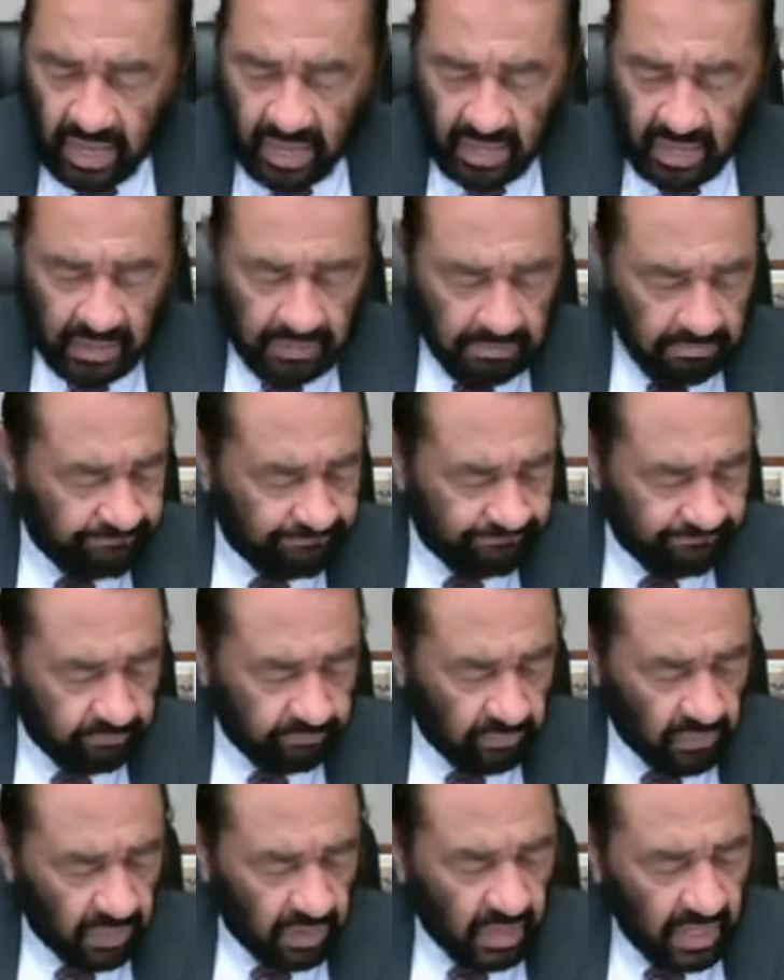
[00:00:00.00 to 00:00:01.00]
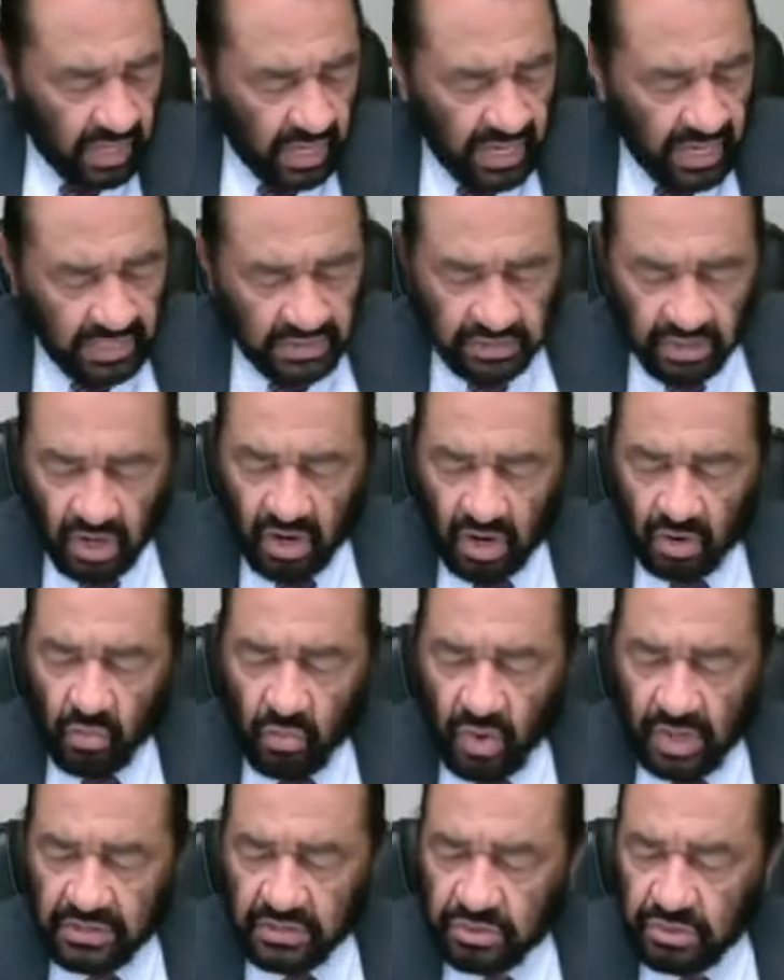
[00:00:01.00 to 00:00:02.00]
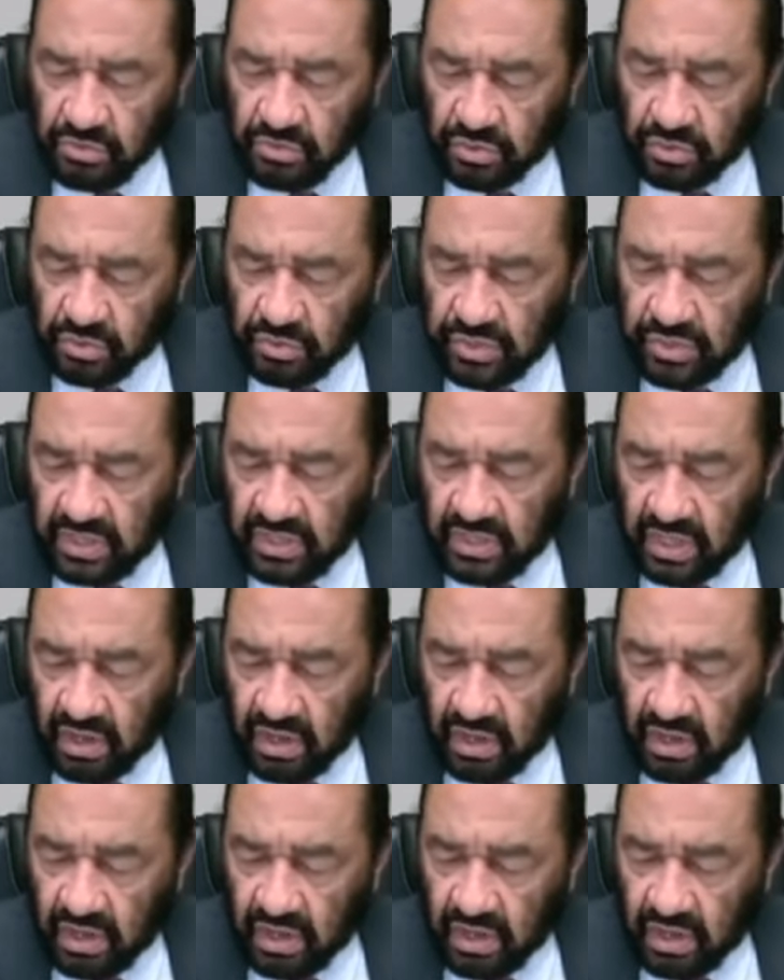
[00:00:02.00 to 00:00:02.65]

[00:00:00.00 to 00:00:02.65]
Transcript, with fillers: Um, HR 123,